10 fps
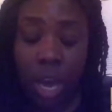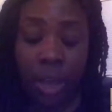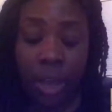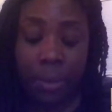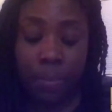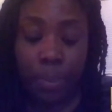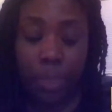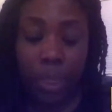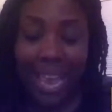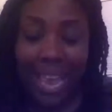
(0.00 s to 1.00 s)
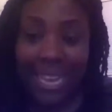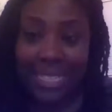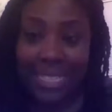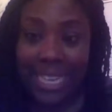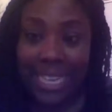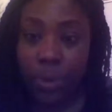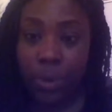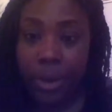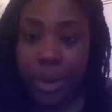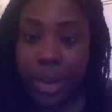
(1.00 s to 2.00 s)
as
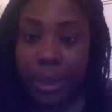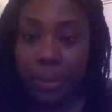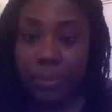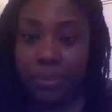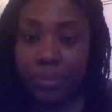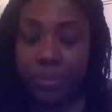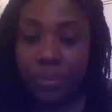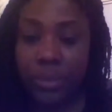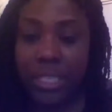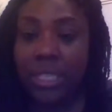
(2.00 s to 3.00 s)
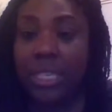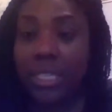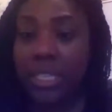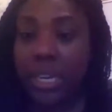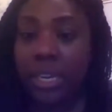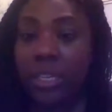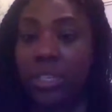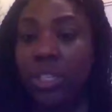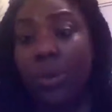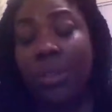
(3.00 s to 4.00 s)
our statistic.
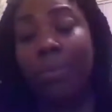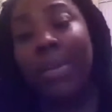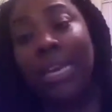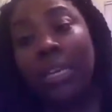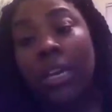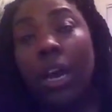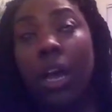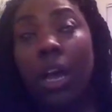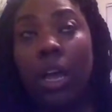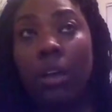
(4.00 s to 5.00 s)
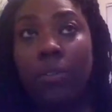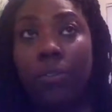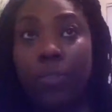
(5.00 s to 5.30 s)
So the mean of,